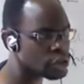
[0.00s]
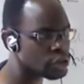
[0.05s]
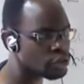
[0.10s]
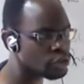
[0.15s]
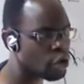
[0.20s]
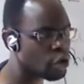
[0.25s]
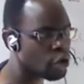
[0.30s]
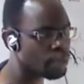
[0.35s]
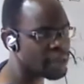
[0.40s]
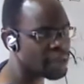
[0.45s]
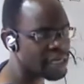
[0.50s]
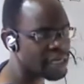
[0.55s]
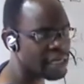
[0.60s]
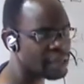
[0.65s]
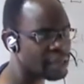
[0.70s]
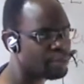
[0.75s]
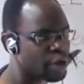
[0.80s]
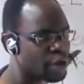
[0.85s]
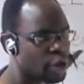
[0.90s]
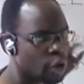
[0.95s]

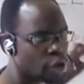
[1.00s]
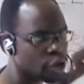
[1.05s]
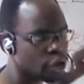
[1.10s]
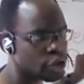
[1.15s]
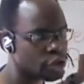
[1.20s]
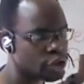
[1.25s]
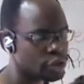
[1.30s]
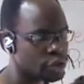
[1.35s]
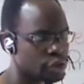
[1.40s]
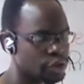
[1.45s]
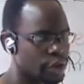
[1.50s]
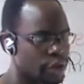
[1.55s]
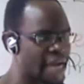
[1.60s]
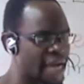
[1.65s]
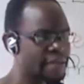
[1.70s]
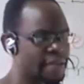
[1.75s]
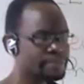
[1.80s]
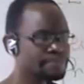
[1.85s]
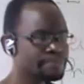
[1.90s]
Leukopenic precautions, right?